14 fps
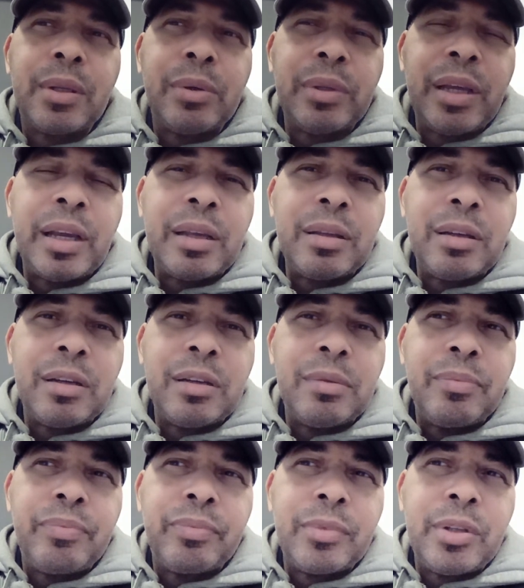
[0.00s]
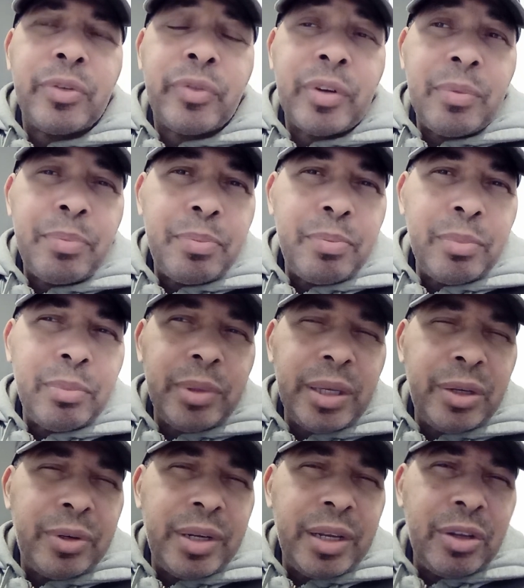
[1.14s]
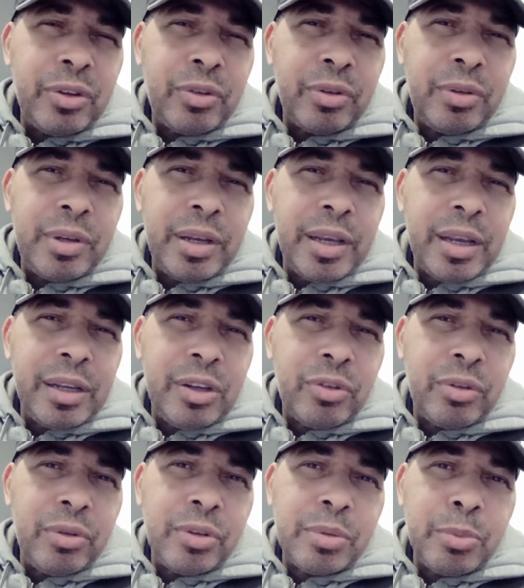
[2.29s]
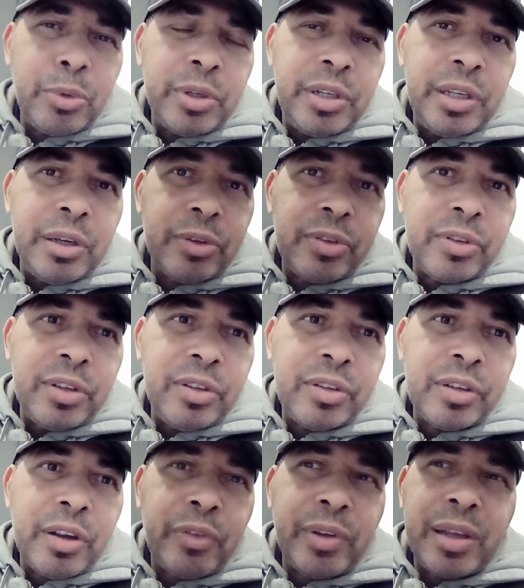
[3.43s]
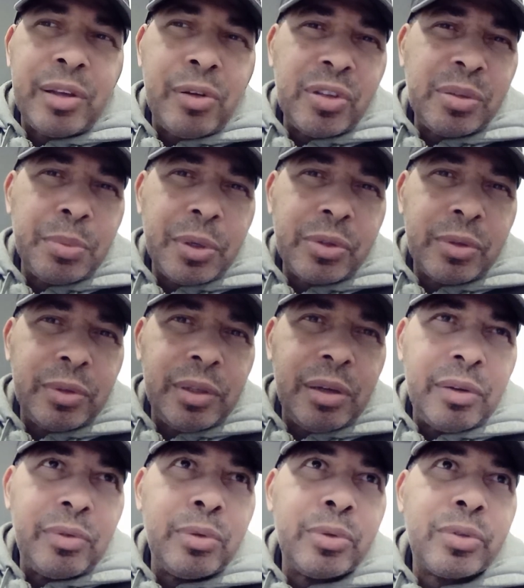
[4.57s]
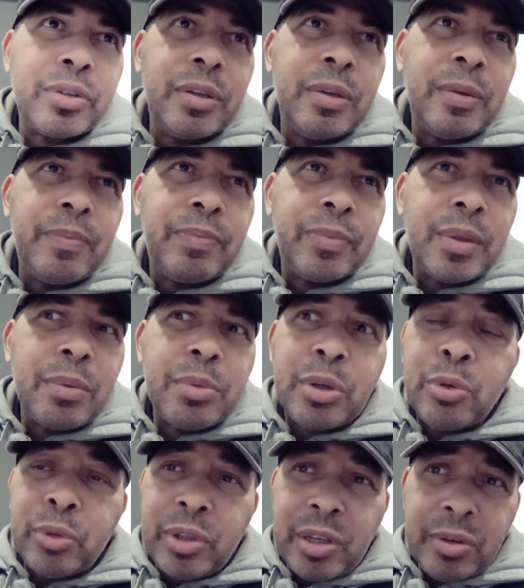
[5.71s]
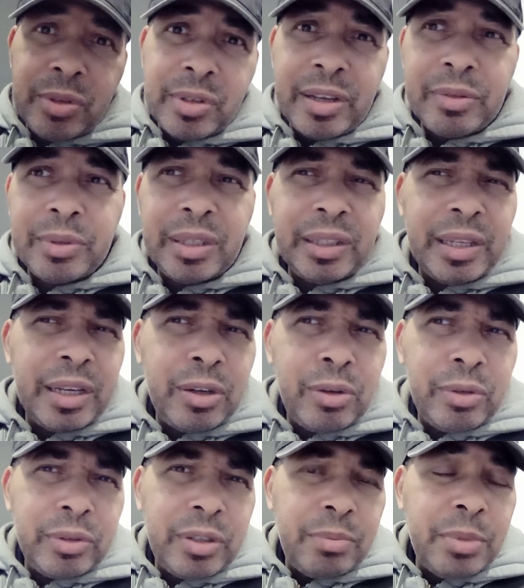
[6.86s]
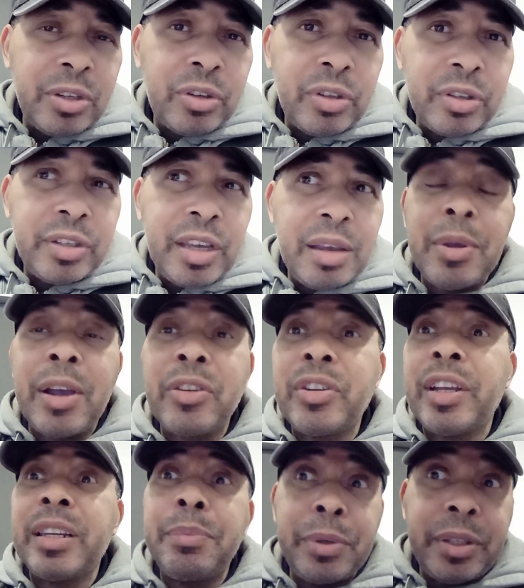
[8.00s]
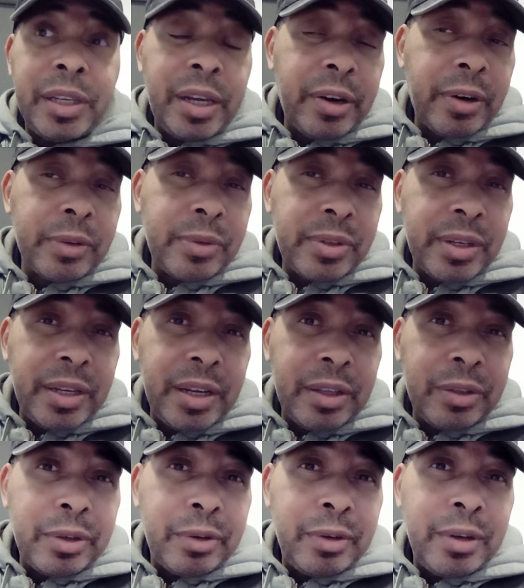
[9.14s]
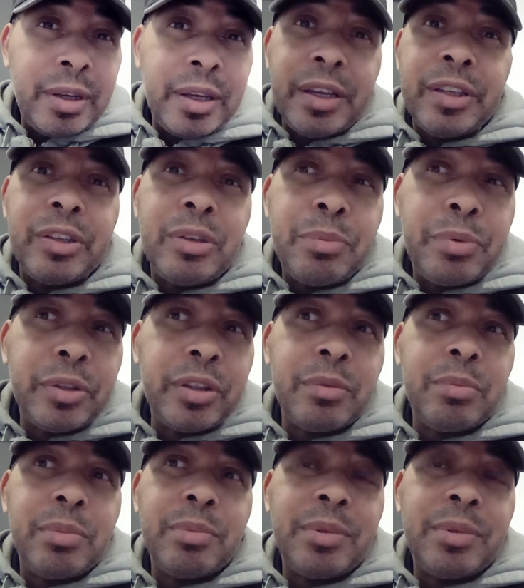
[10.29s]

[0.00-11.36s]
like different. Later they introduced more DLC stuff like Ghostbuster levels. But the cool thing was like with the Lego Dimensions game, you actually had to put the characters together, and then you put them.